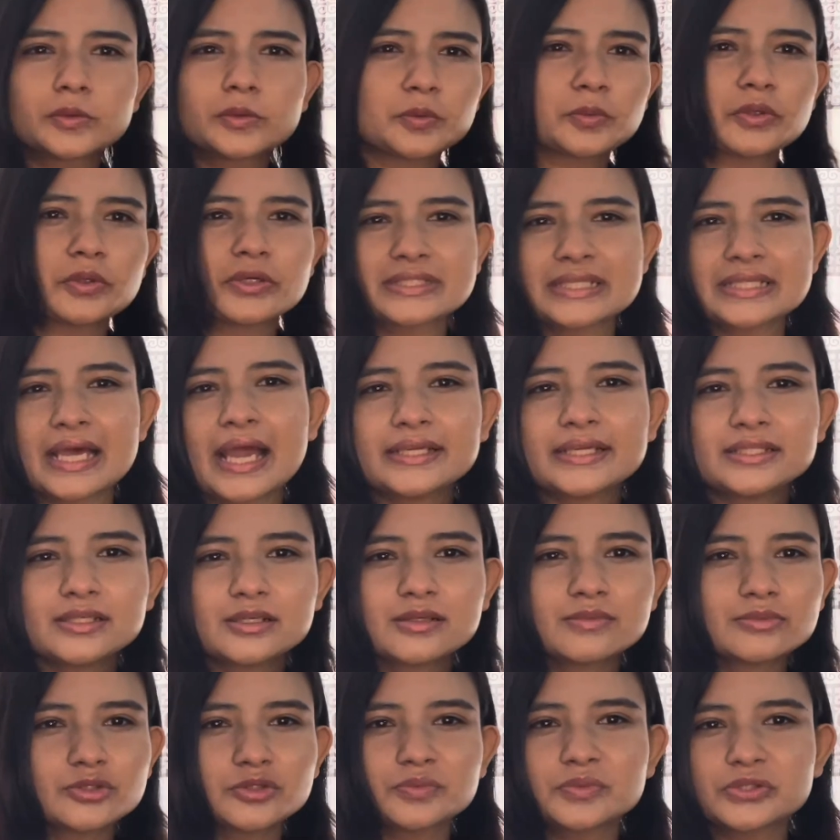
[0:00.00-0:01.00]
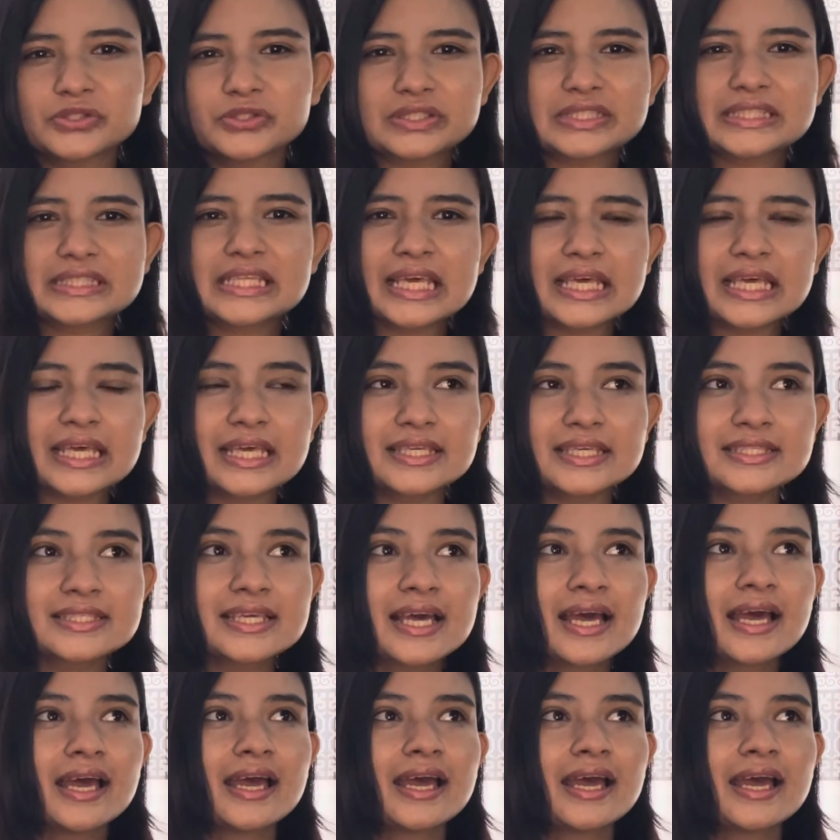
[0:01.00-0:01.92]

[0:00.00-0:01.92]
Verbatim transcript: tomorrow is item tomorrow is this